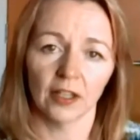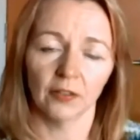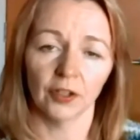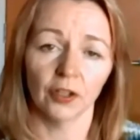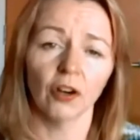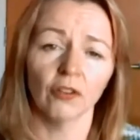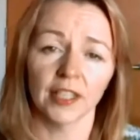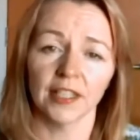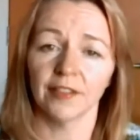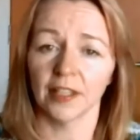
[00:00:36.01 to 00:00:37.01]
of their
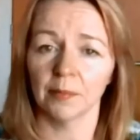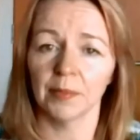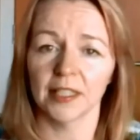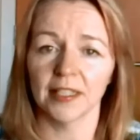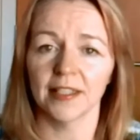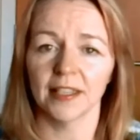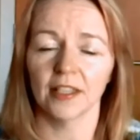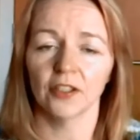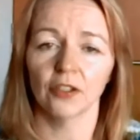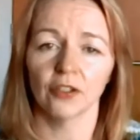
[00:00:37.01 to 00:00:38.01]
already very busy
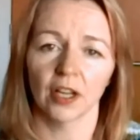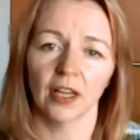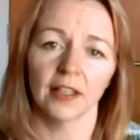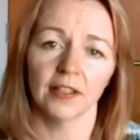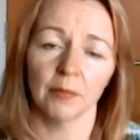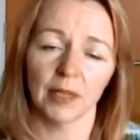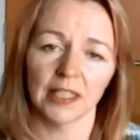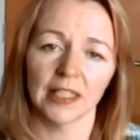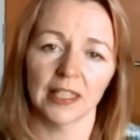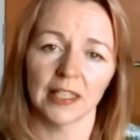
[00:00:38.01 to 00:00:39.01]
day to try to
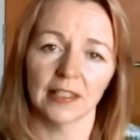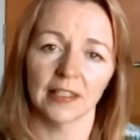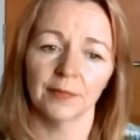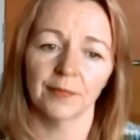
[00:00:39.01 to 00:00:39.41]
meditate.